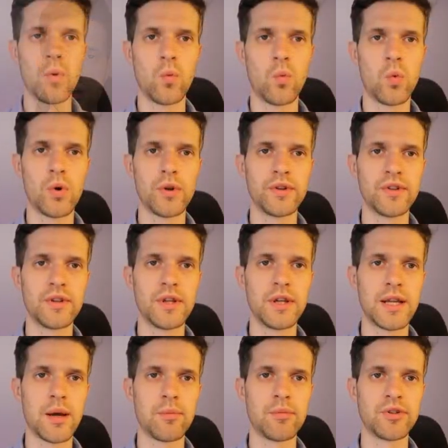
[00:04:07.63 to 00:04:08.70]
Once
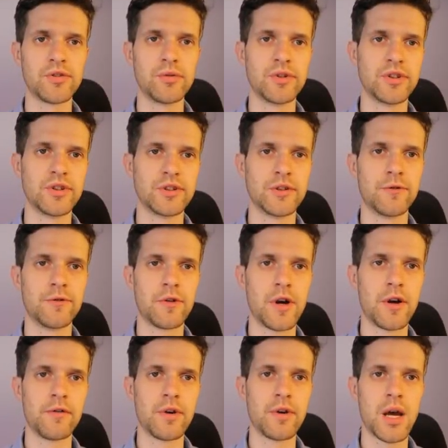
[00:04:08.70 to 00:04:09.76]
Dynamics
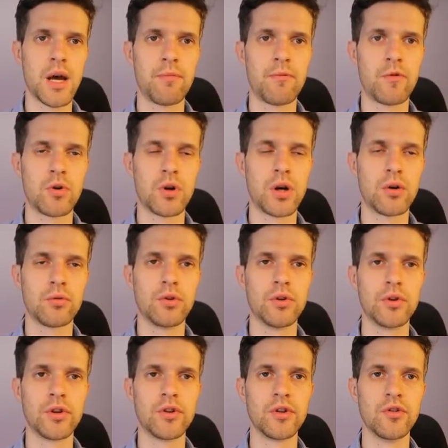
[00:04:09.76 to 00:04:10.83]
365 app for Outlook
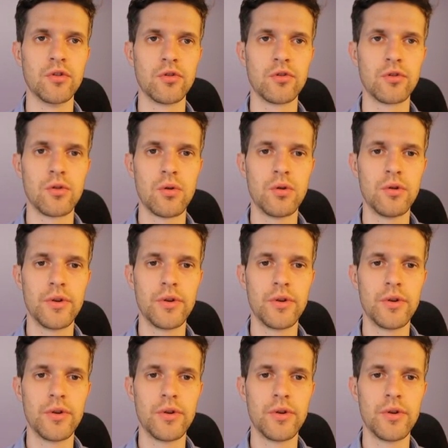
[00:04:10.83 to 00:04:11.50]
is installed,